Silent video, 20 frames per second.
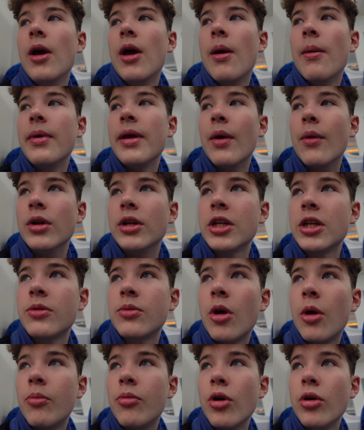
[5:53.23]
But yeah, we're just
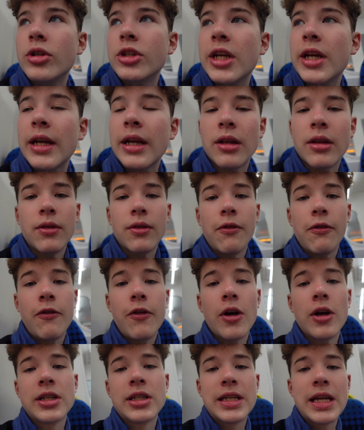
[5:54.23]
approaching the
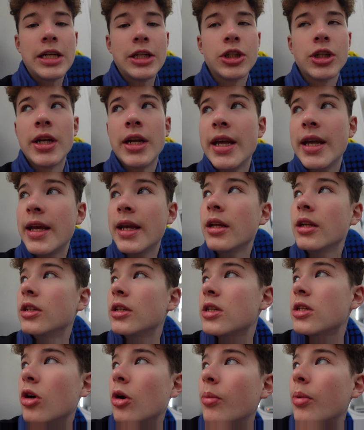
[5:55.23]
first station here,
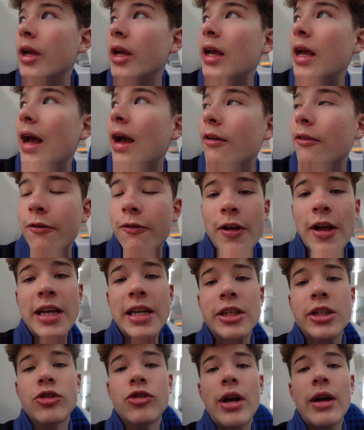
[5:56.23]
just stopping at Fenny
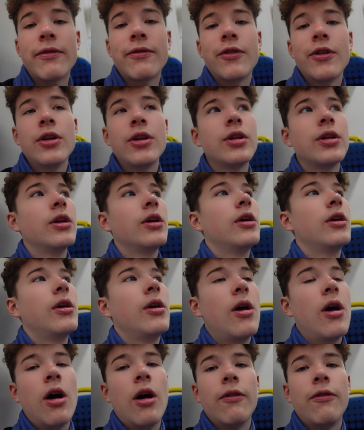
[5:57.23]
Stratford,
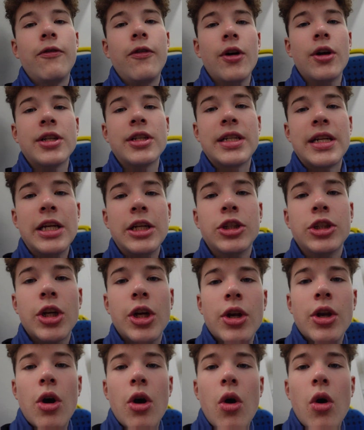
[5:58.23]
our first
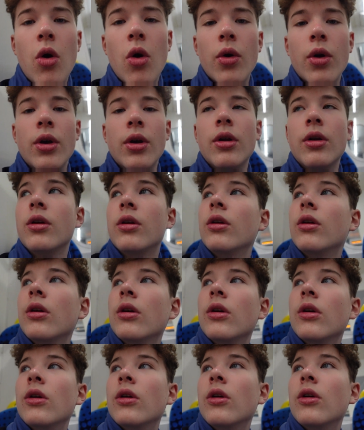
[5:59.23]
station on
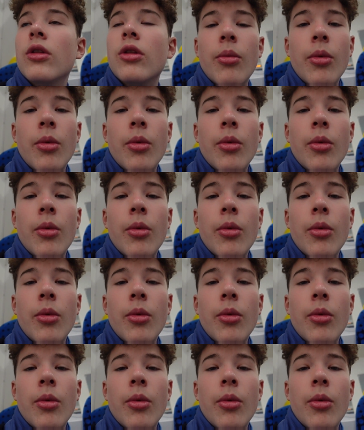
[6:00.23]
the